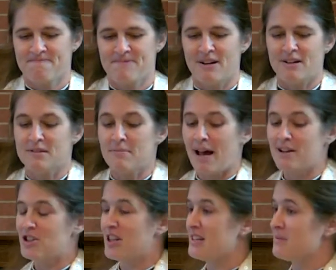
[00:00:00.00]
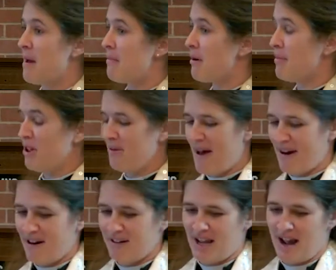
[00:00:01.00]
There is much that is memorable about
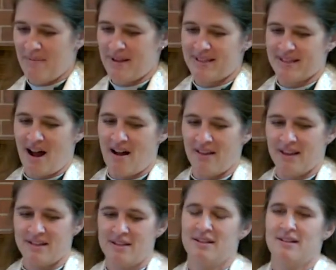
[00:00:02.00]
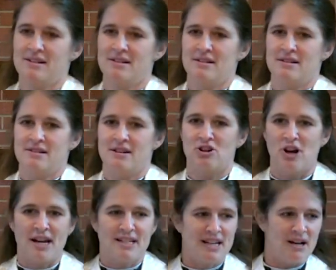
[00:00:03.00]
our time in Scotland. A
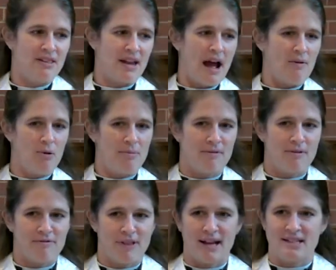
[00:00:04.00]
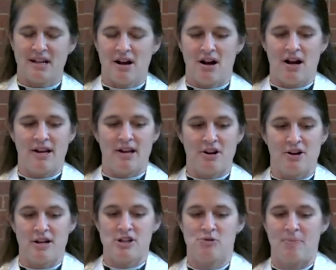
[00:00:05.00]
great deal that I will be reflecting on and
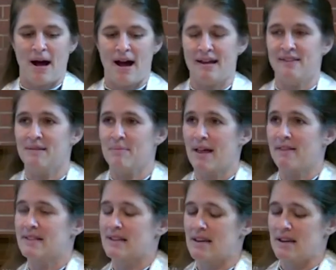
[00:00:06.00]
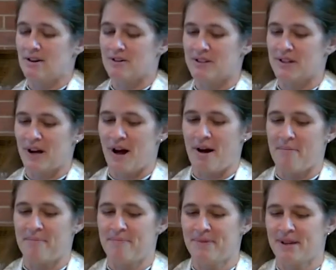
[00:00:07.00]
nourished by in the months and years to come.